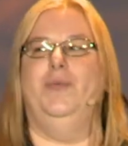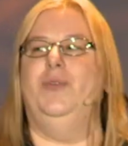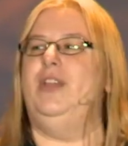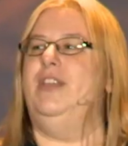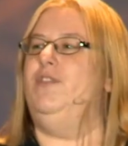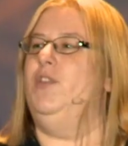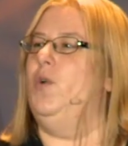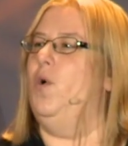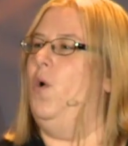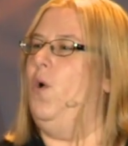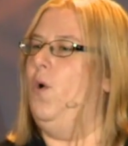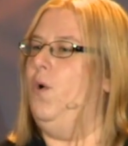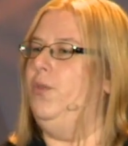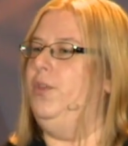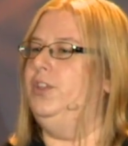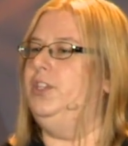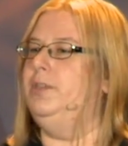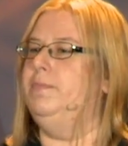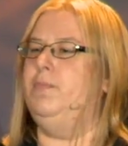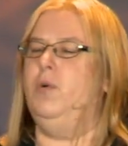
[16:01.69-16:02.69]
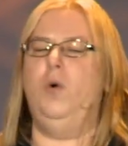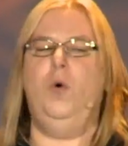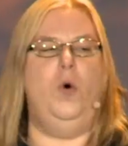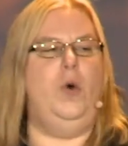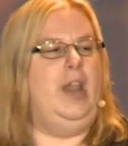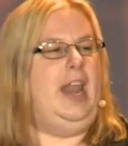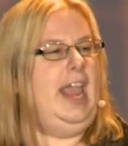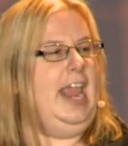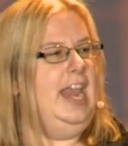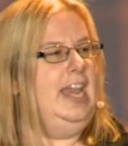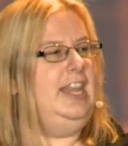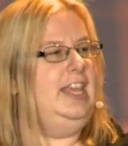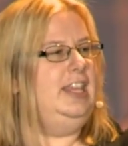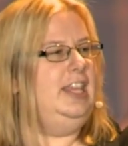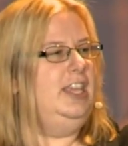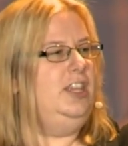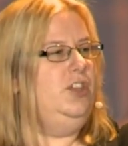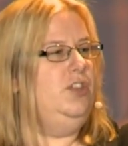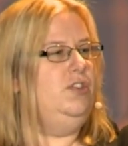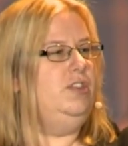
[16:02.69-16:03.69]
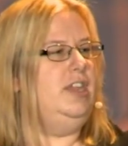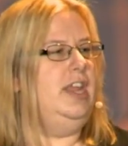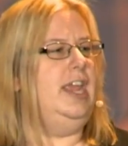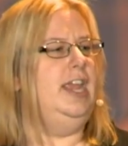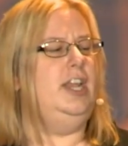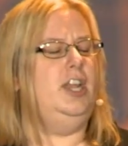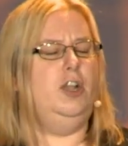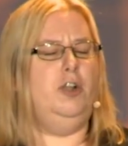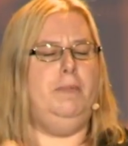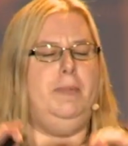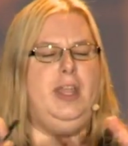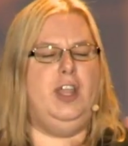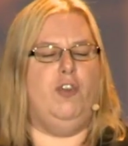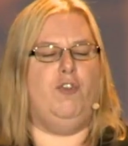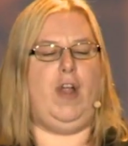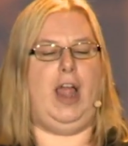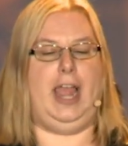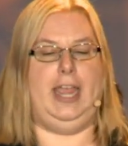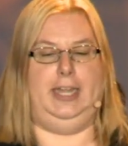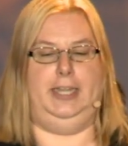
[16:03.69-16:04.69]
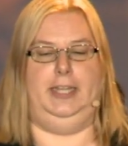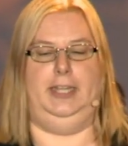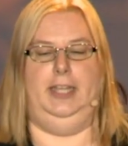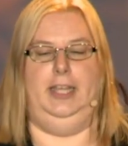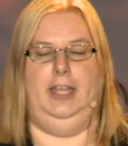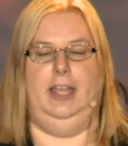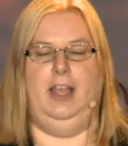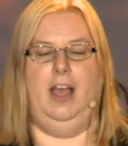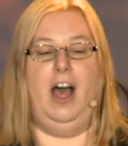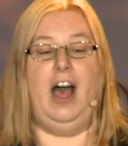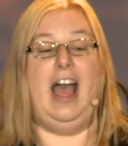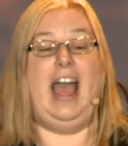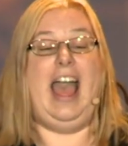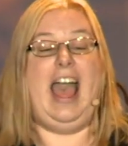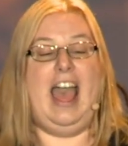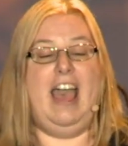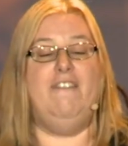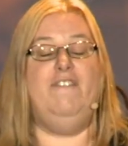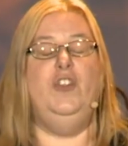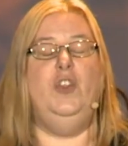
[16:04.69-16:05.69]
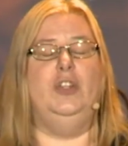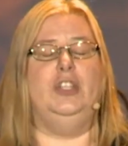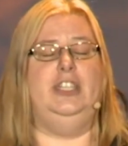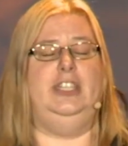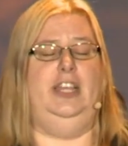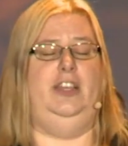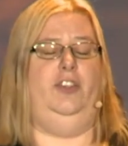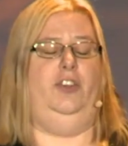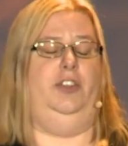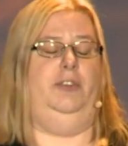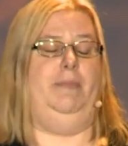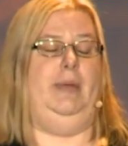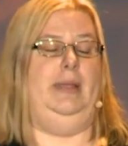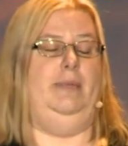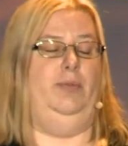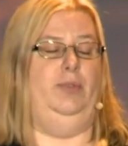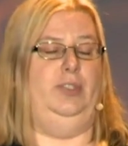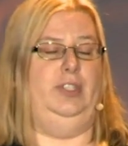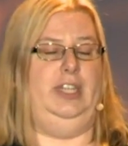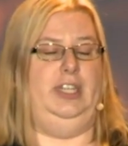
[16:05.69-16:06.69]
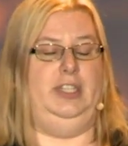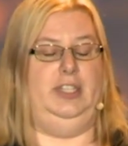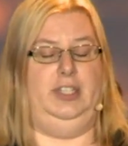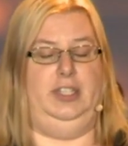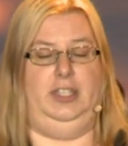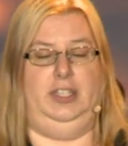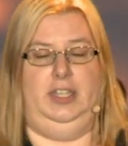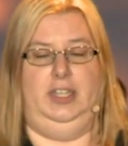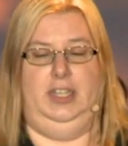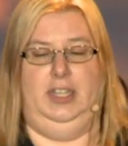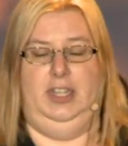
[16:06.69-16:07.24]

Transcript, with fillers: We'll give you all the support, anything you need, it'll be great. I have not seen those people since.